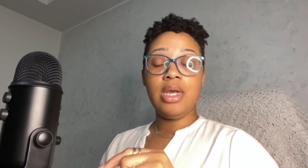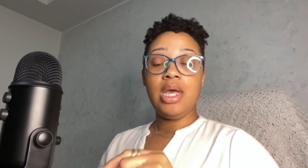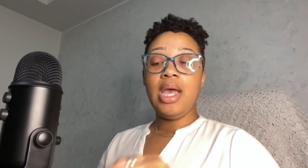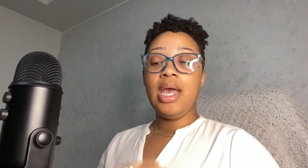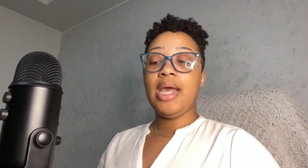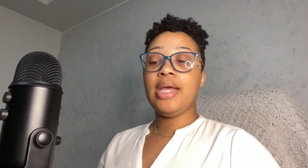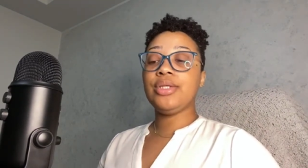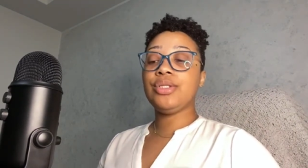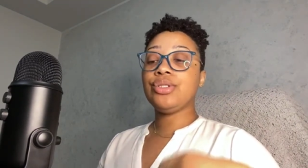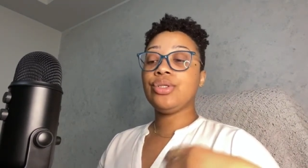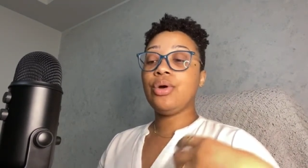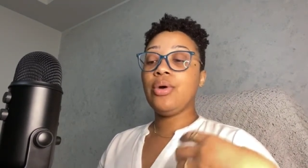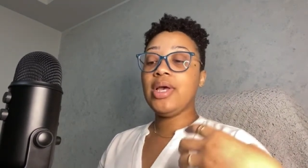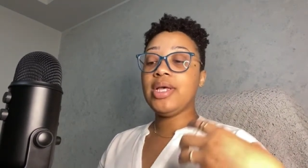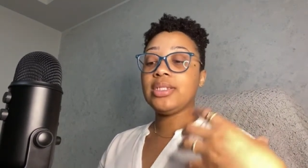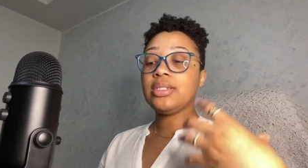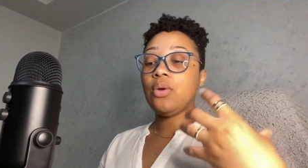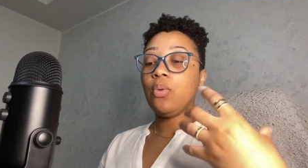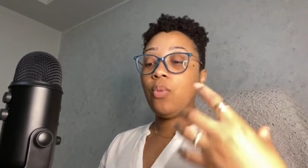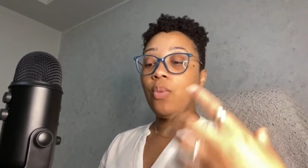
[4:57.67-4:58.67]
And so,
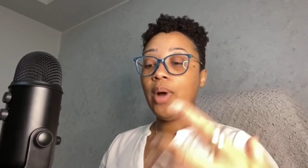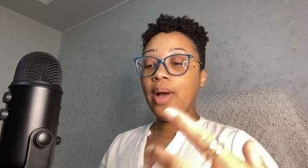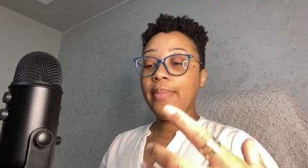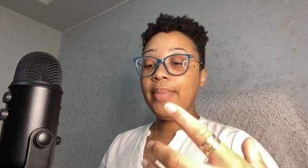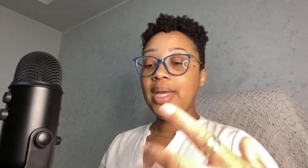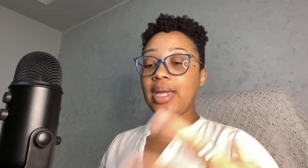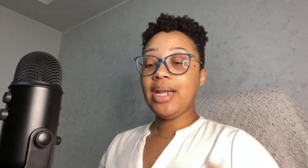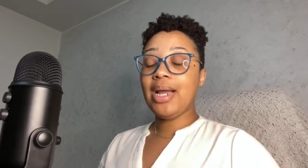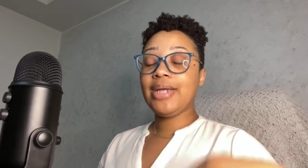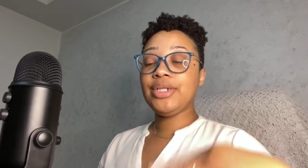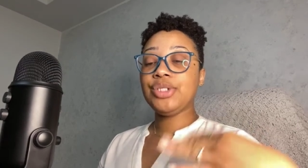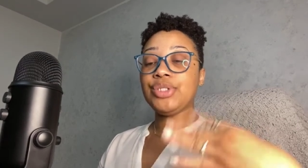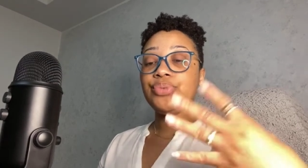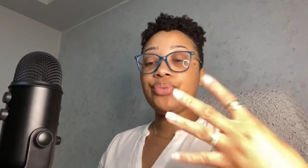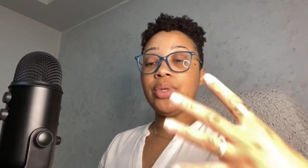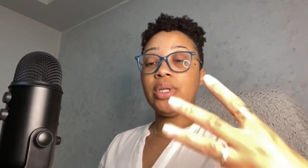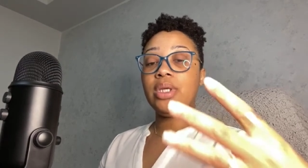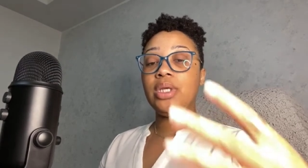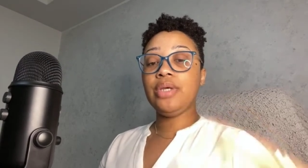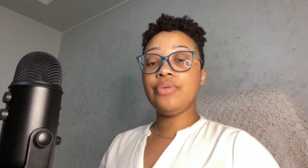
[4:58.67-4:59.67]
as a woman, I just
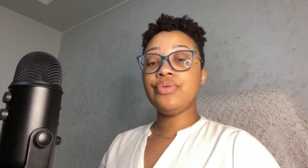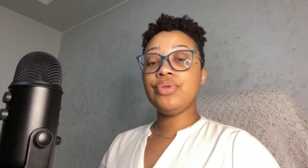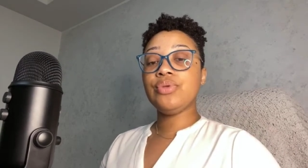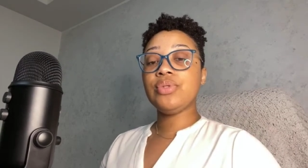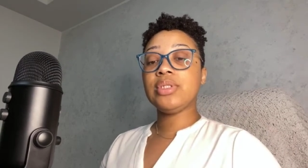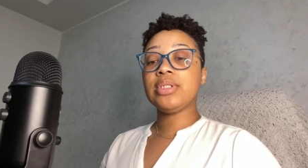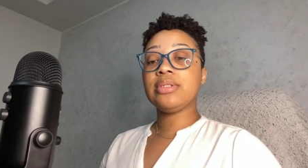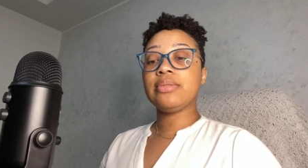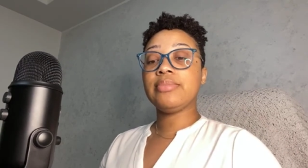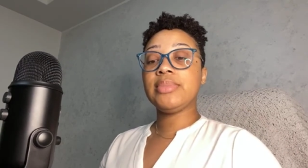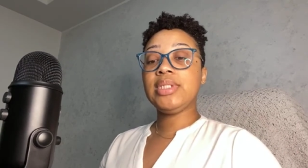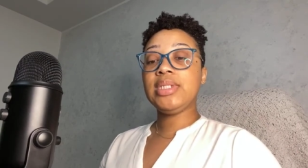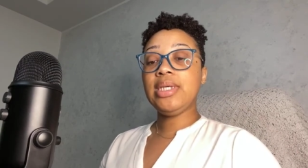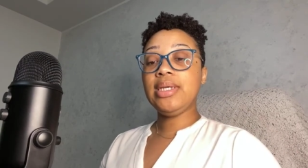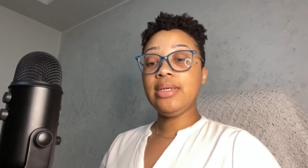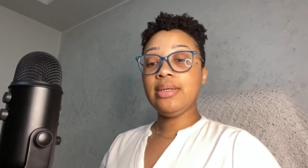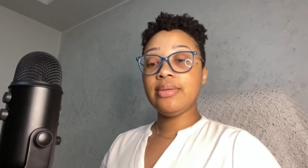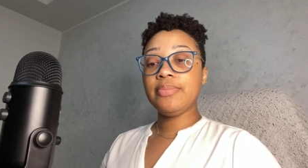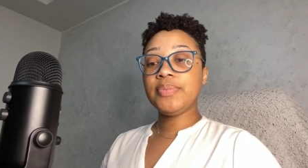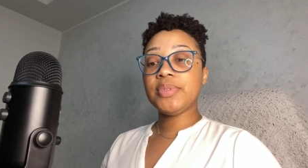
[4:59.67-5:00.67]
want to give you some
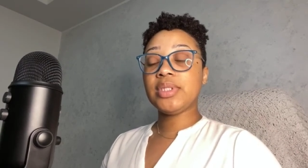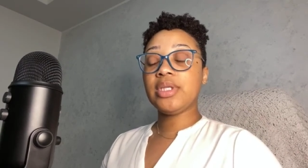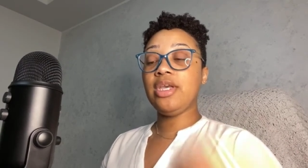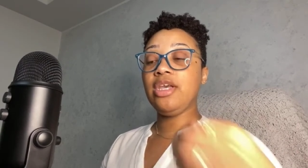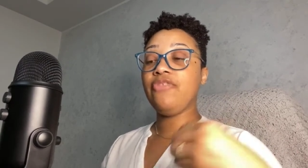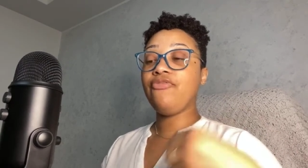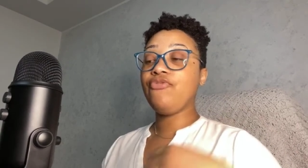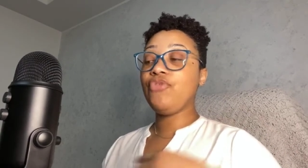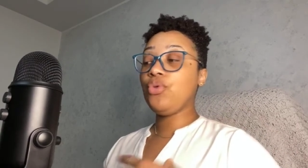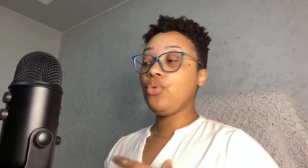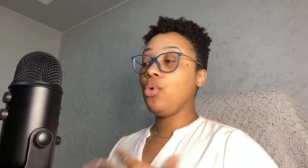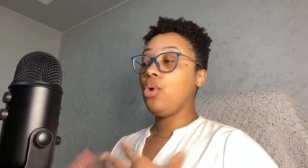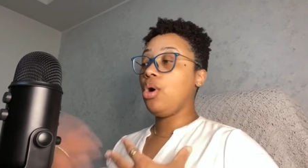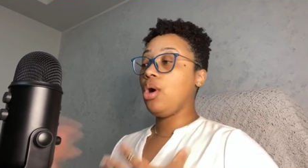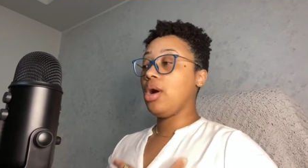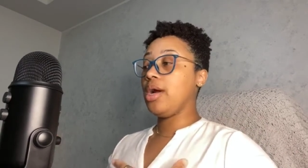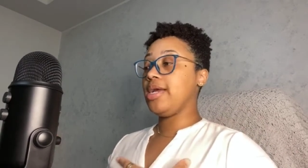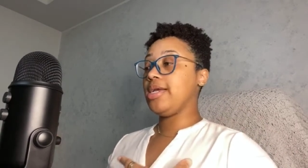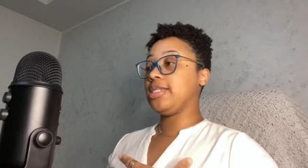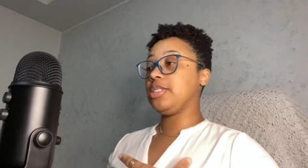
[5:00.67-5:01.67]
tips if you
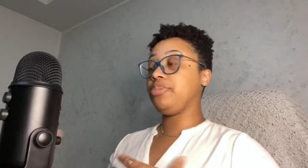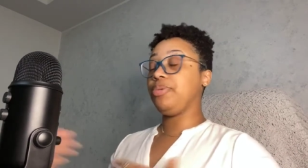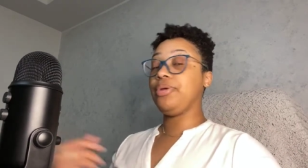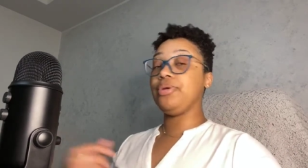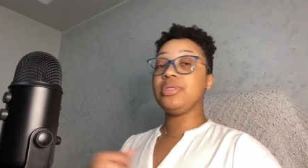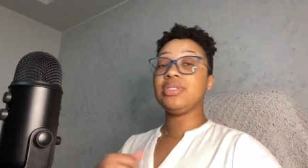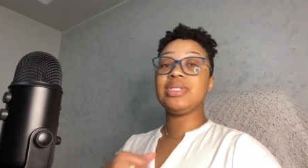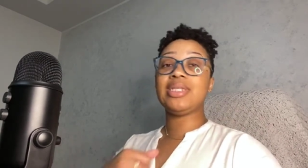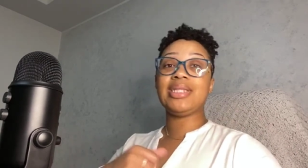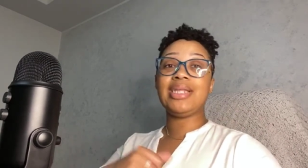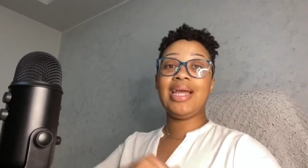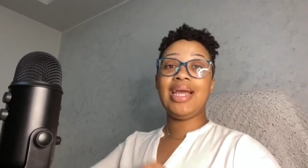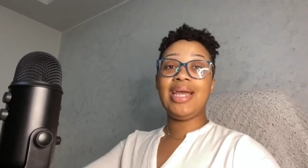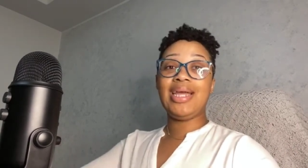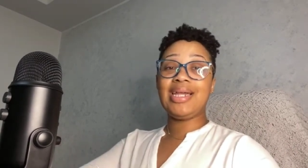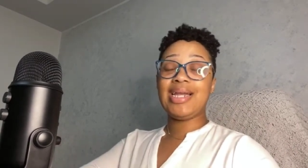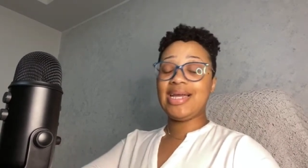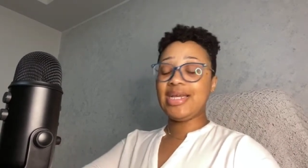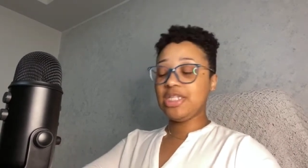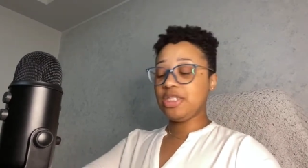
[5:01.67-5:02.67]
are experiencing that.
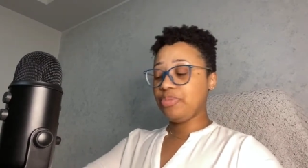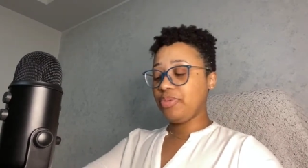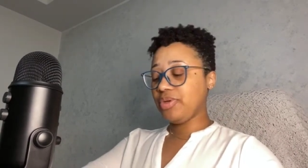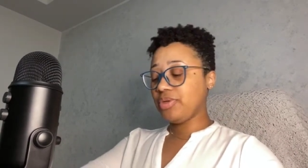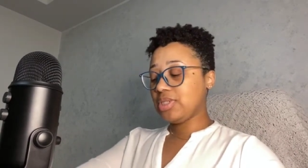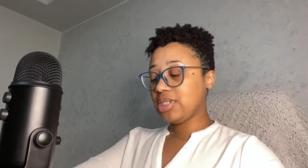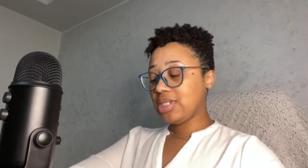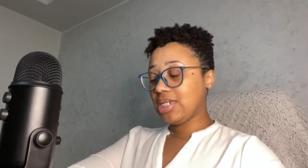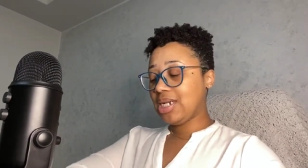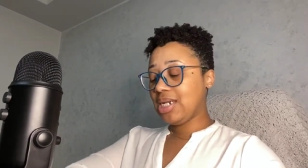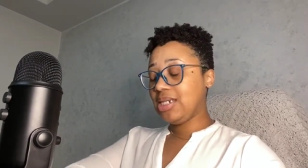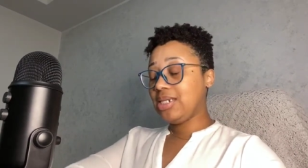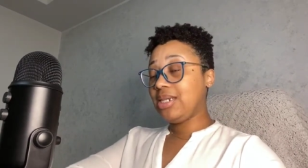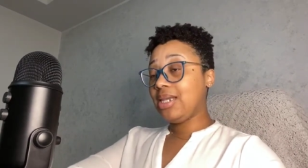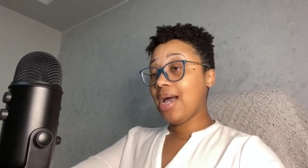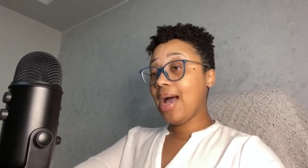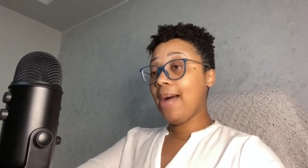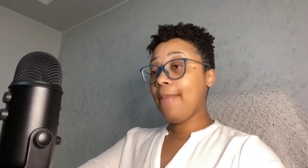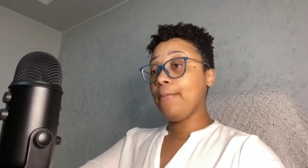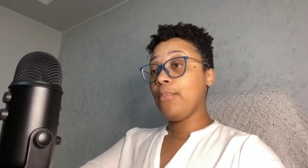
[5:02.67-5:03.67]
And I experienced it a
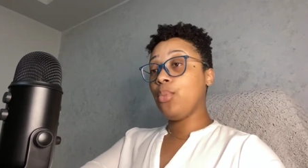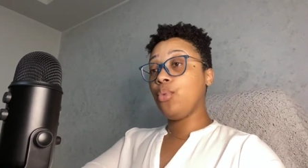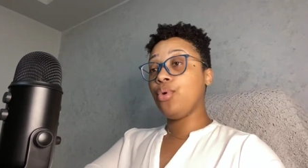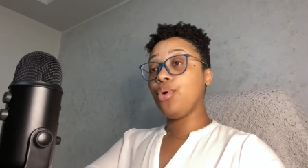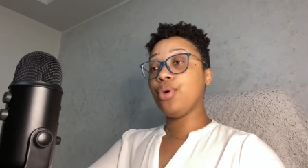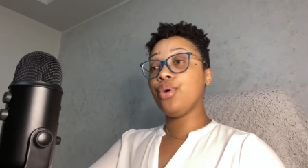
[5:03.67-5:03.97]
lot more